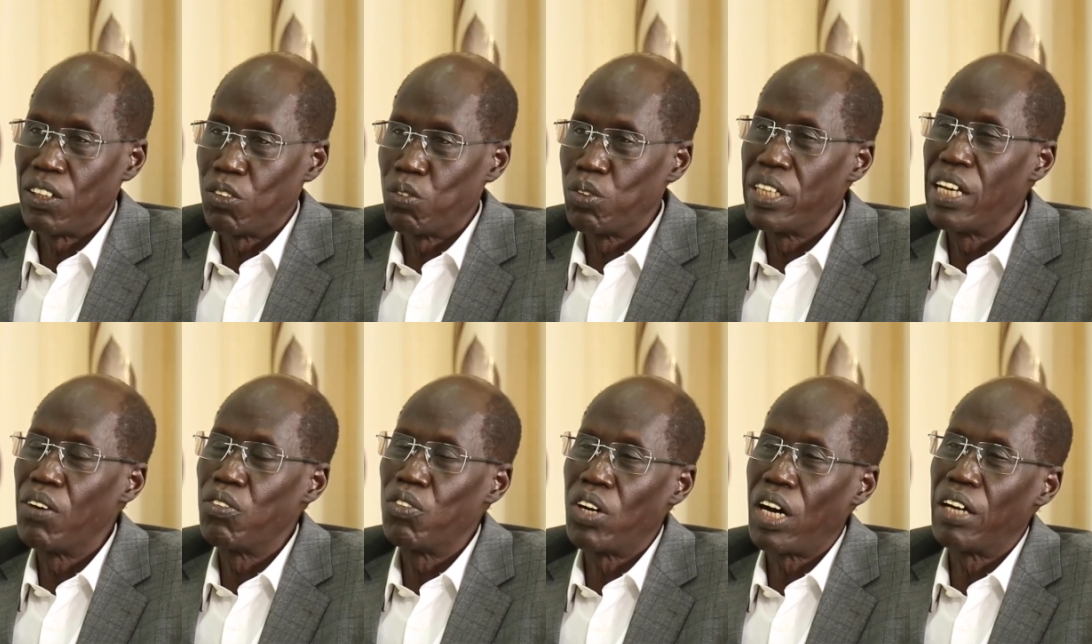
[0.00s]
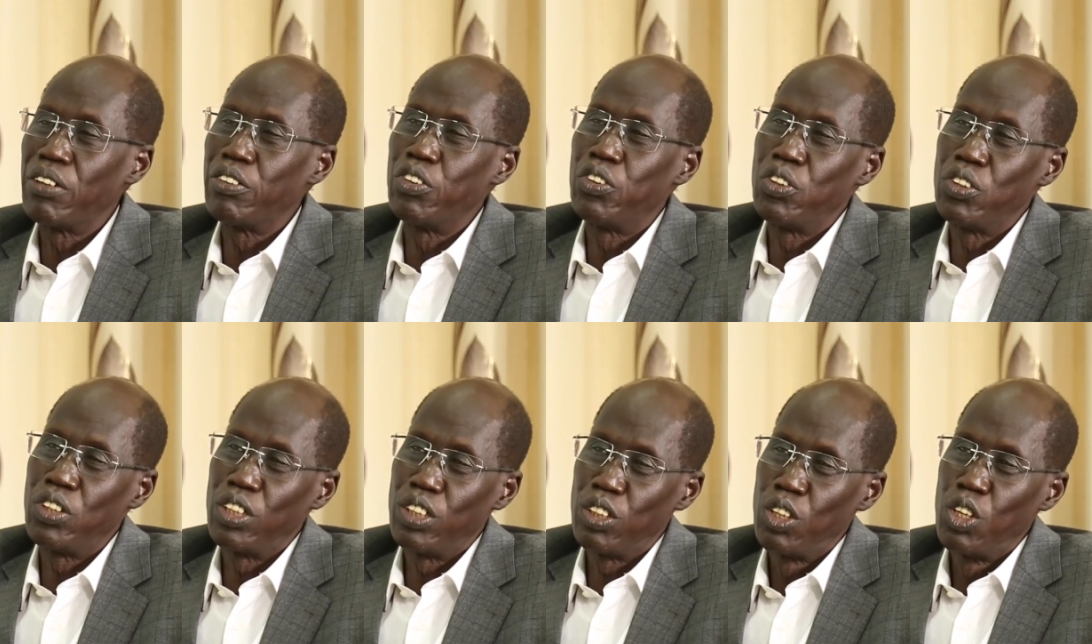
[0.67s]
that. We have to ask the
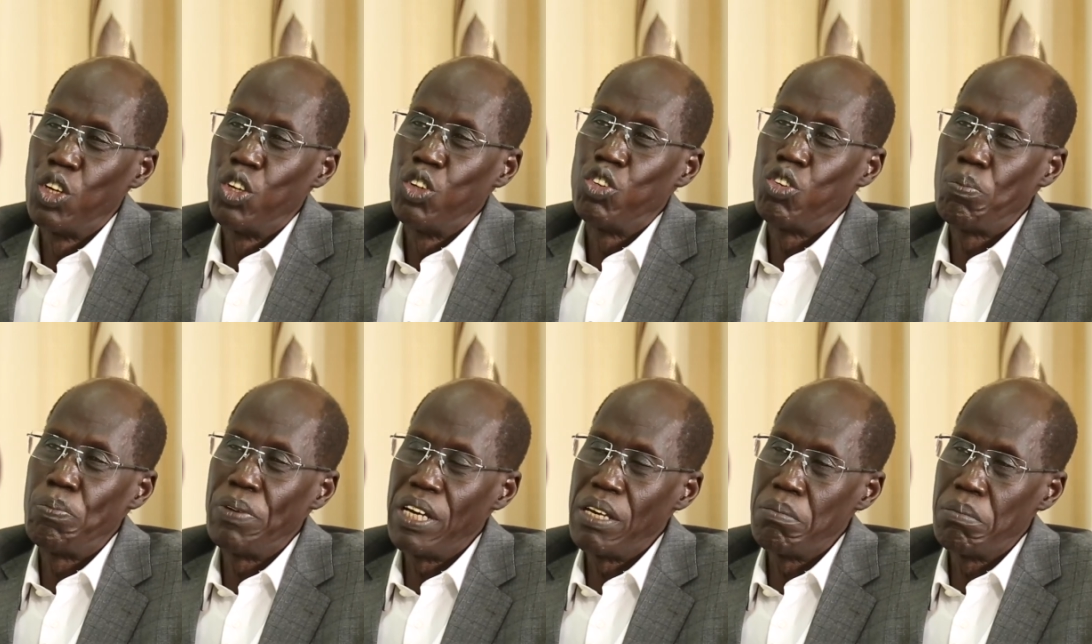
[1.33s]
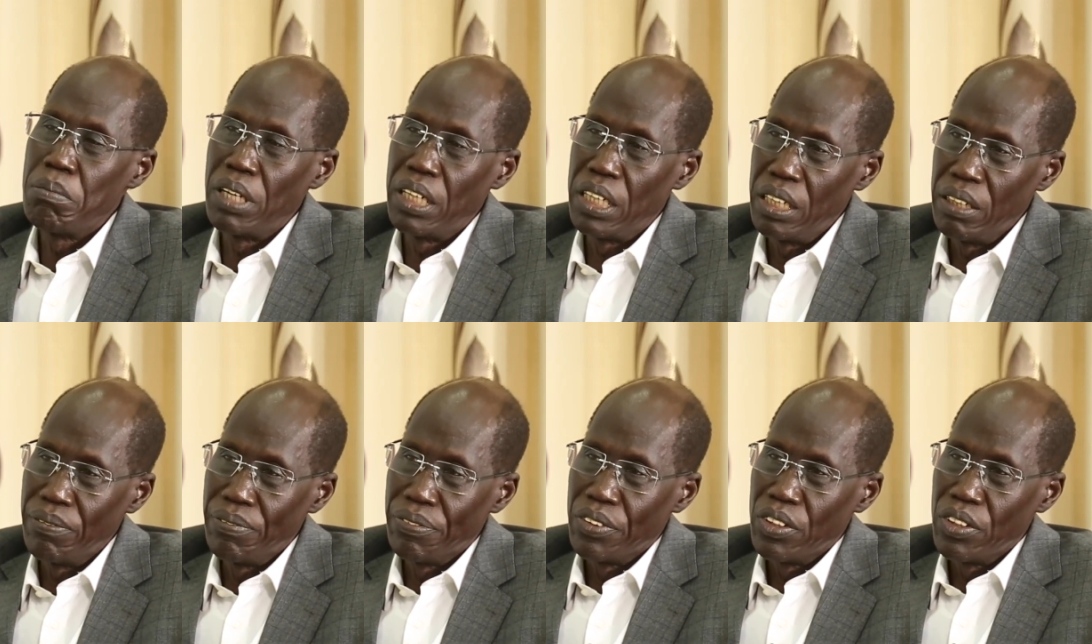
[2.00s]
students to pay money